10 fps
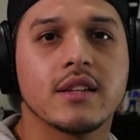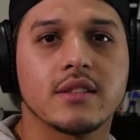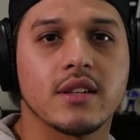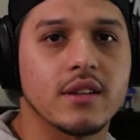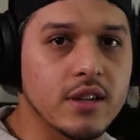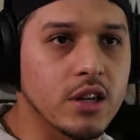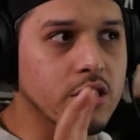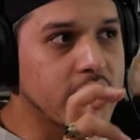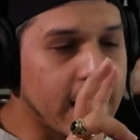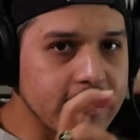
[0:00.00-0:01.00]
to
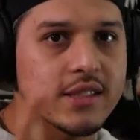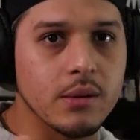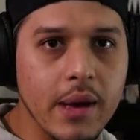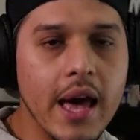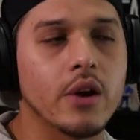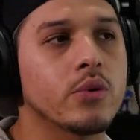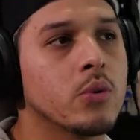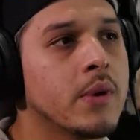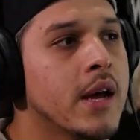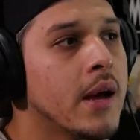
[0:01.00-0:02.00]
create some headroom,